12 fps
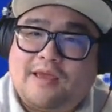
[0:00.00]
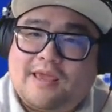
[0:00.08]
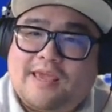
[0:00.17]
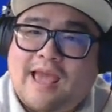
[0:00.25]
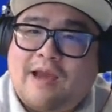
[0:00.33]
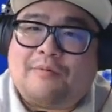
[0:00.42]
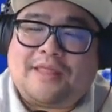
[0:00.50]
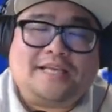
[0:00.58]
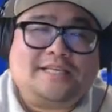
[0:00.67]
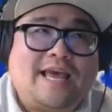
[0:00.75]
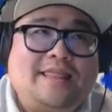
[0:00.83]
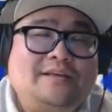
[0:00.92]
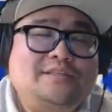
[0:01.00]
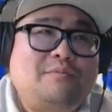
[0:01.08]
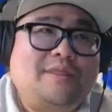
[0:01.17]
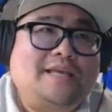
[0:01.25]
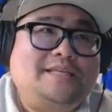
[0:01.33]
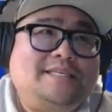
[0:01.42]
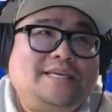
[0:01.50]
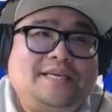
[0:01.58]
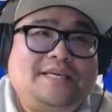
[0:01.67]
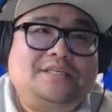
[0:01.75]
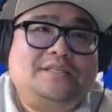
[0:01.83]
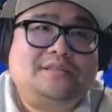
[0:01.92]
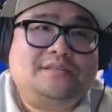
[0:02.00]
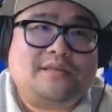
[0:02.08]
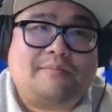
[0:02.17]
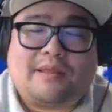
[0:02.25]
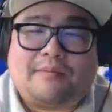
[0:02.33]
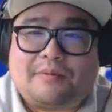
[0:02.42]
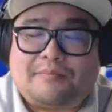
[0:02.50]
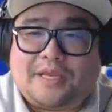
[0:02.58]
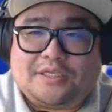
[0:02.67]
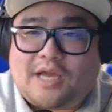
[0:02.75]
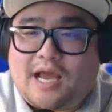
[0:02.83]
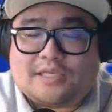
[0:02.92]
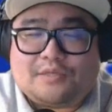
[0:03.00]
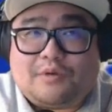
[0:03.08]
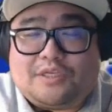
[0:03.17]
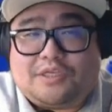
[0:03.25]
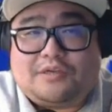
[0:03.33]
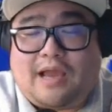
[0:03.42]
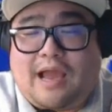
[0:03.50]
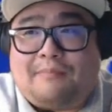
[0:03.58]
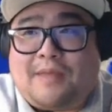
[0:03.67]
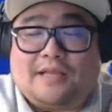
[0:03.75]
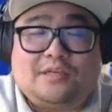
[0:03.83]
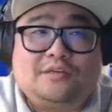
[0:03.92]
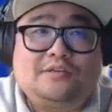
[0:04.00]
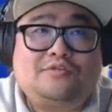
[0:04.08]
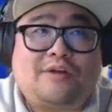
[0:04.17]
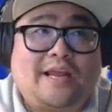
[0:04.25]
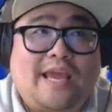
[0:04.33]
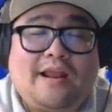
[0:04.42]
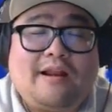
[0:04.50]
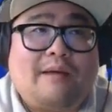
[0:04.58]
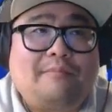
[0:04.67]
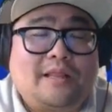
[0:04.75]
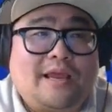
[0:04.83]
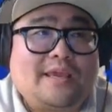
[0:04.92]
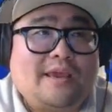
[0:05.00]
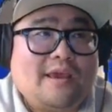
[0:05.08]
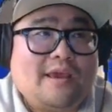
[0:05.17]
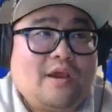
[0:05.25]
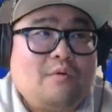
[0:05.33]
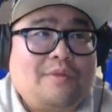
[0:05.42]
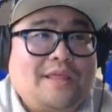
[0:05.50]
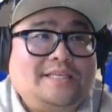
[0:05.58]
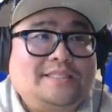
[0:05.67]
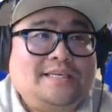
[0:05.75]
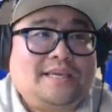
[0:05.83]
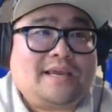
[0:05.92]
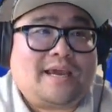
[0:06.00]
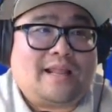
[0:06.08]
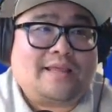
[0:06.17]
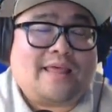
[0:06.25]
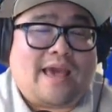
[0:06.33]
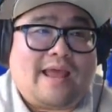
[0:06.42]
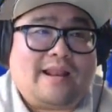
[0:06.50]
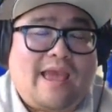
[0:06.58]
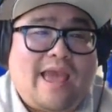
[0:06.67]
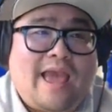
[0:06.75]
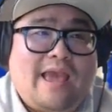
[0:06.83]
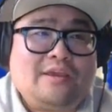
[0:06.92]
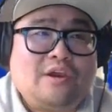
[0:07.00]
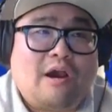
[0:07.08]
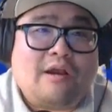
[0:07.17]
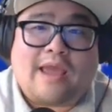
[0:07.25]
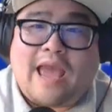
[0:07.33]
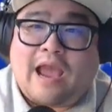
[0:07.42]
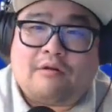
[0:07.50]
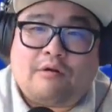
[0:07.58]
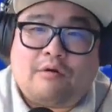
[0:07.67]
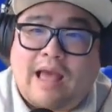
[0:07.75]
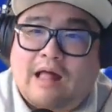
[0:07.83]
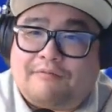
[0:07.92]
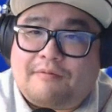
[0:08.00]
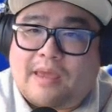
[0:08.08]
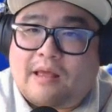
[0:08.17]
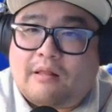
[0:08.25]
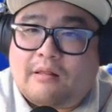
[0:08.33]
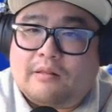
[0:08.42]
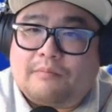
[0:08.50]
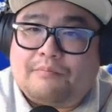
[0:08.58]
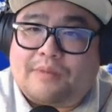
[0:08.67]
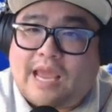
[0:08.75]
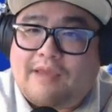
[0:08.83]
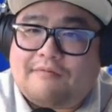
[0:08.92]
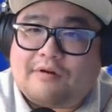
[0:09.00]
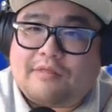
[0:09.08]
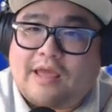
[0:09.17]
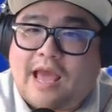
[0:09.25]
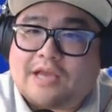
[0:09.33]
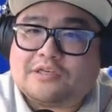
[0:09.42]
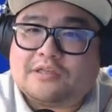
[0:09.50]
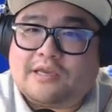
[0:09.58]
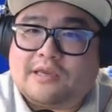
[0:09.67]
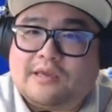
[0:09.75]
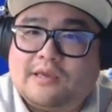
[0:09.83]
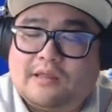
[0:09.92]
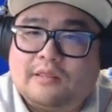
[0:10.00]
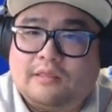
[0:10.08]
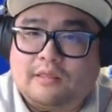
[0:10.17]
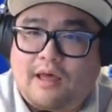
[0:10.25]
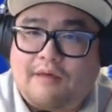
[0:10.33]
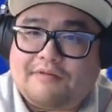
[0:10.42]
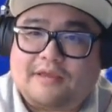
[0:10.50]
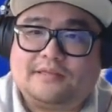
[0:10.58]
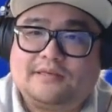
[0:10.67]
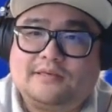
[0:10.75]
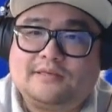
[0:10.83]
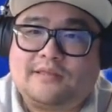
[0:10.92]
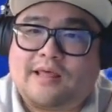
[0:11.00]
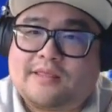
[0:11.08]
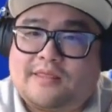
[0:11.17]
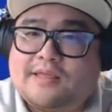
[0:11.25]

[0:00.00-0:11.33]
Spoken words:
yeah, so when they see these, some of them are being jocks, which I'm not trying to hate on, but like when they see kind of like that young aggro alpha male behavior, they actually love it. Like the